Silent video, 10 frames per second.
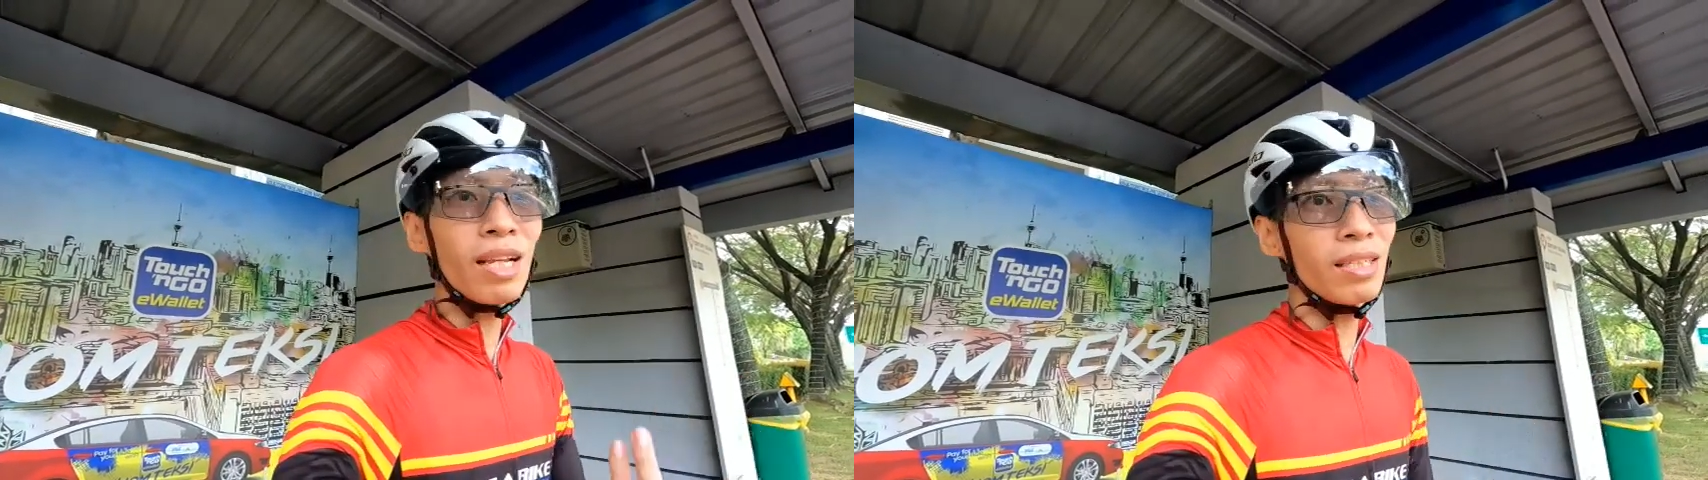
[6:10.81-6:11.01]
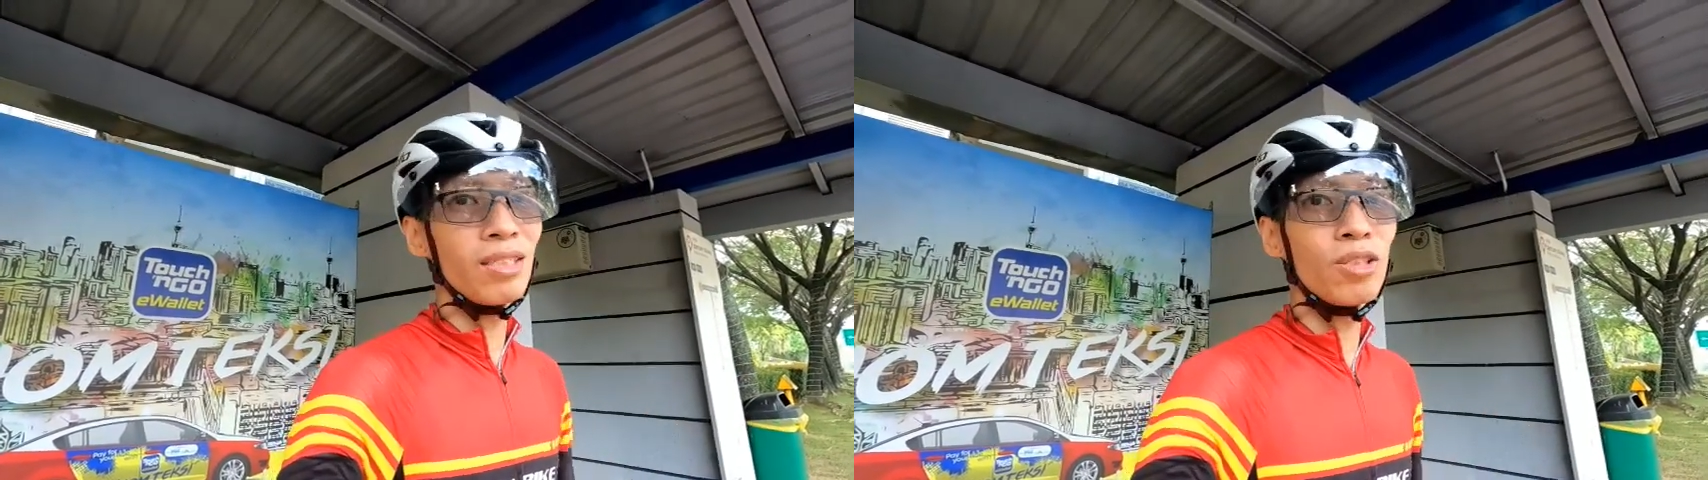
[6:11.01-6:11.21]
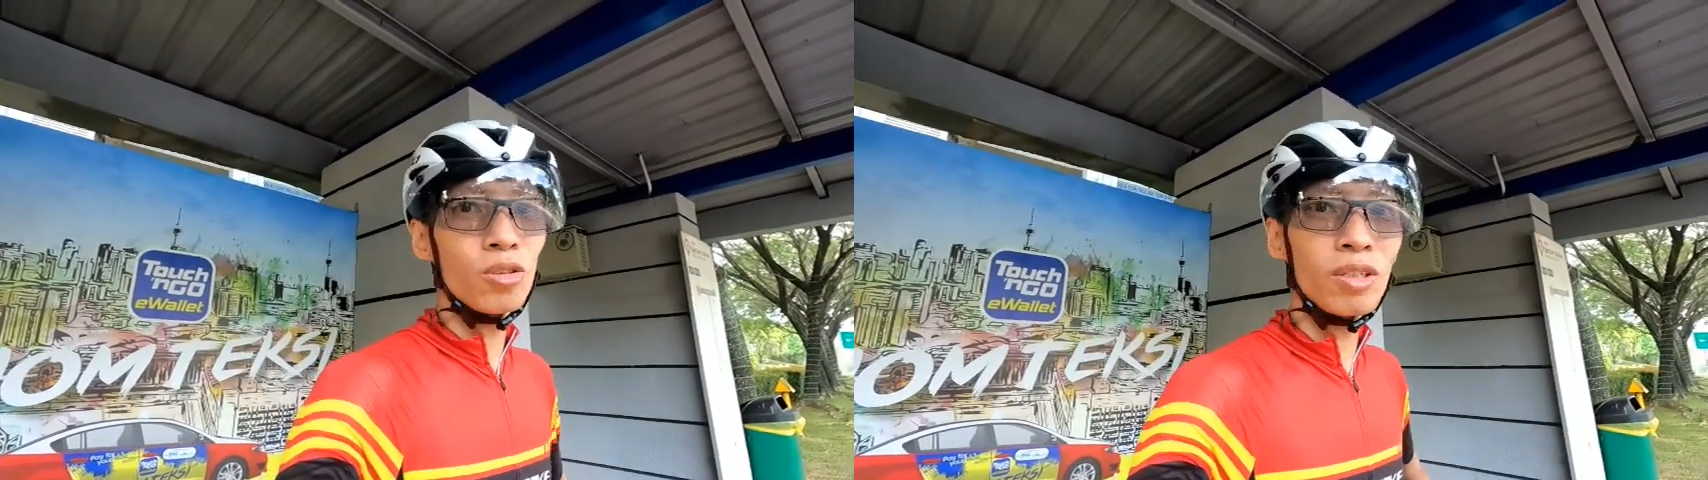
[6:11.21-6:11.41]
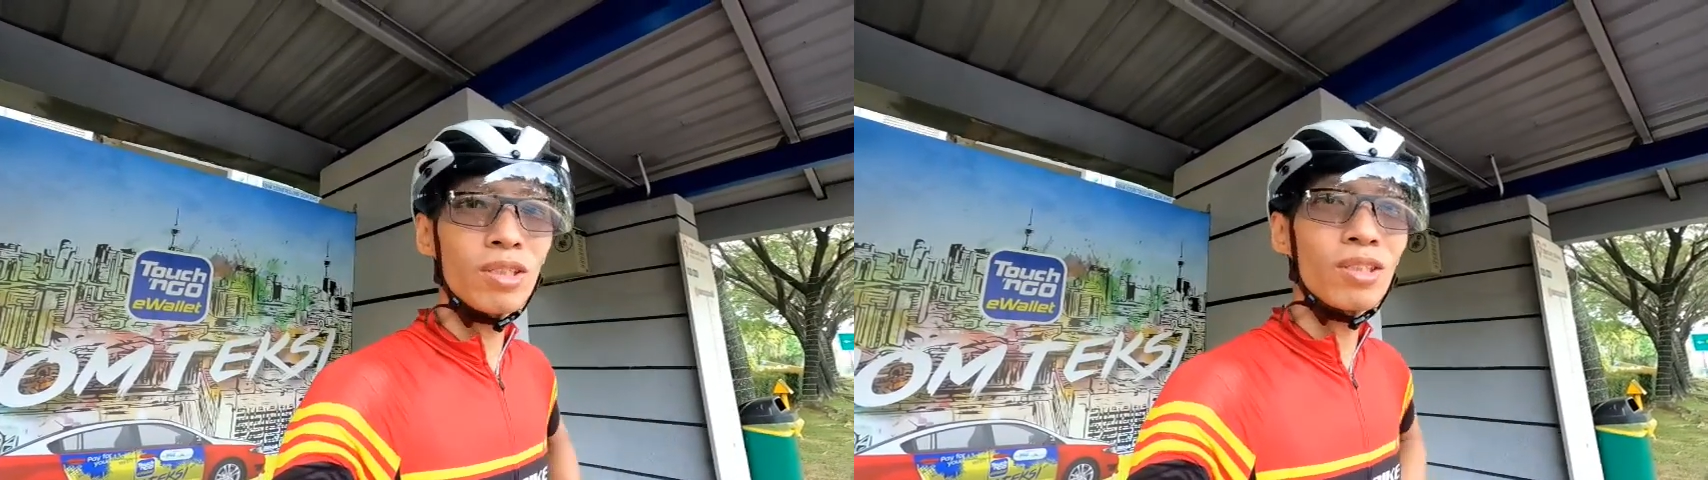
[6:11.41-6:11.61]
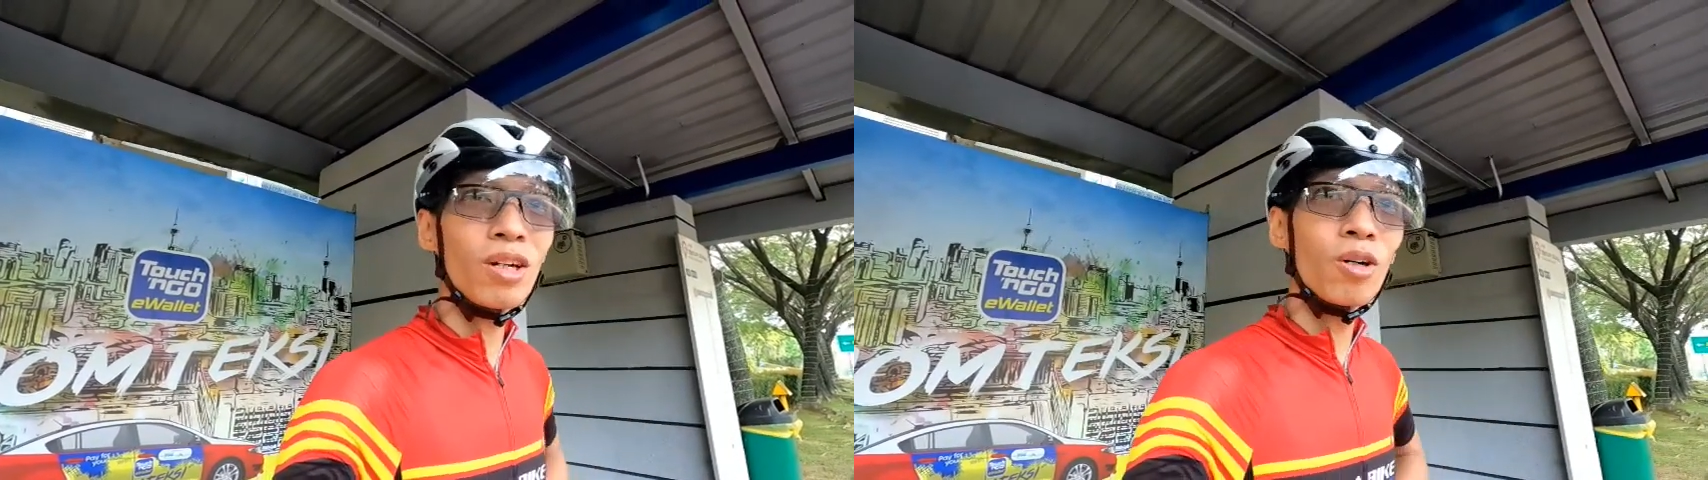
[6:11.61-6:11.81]
as usual,
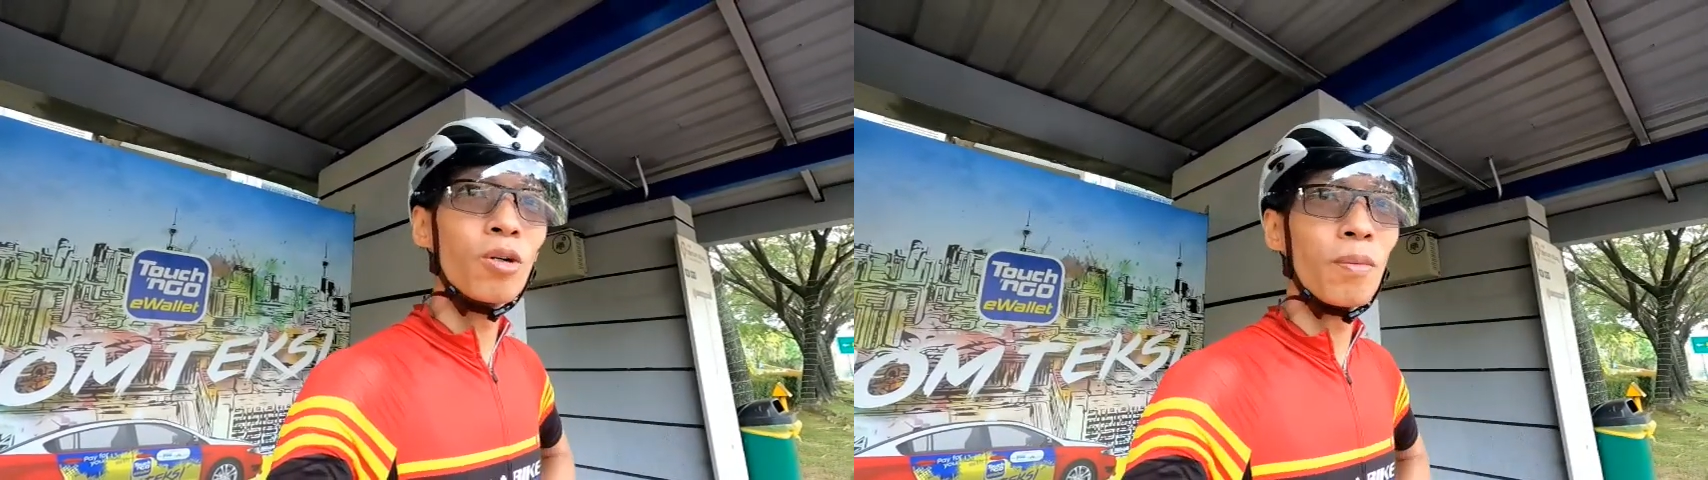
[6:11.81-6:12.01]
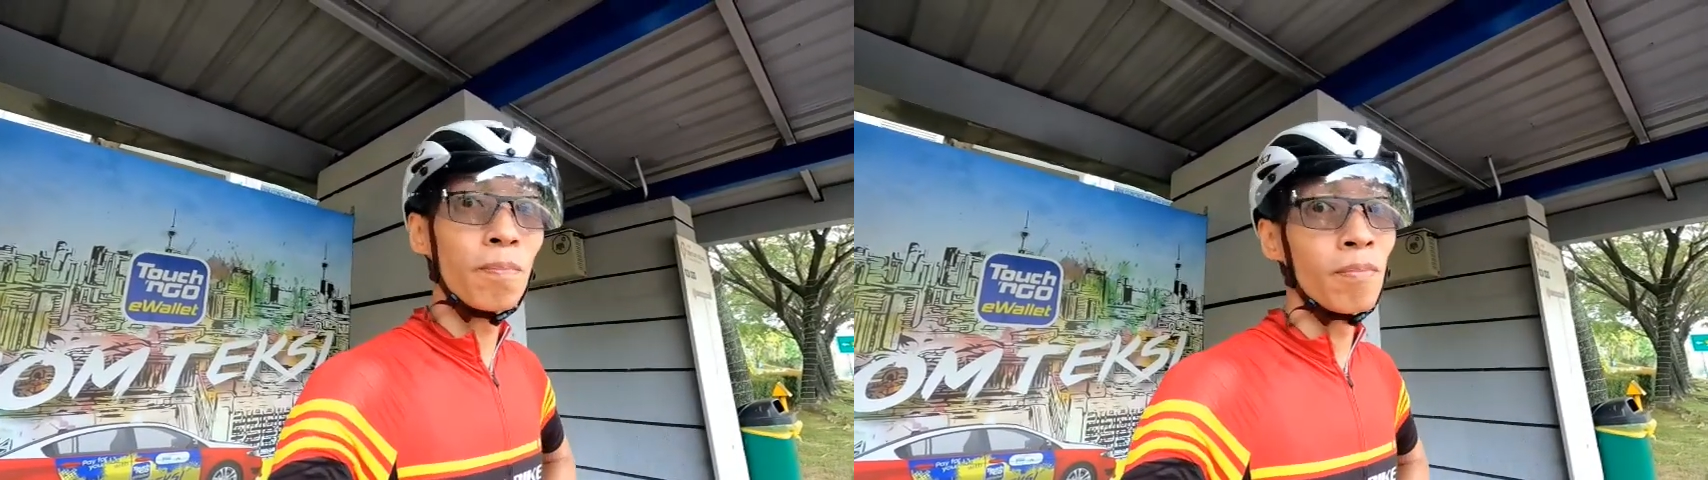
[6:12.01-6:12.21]
so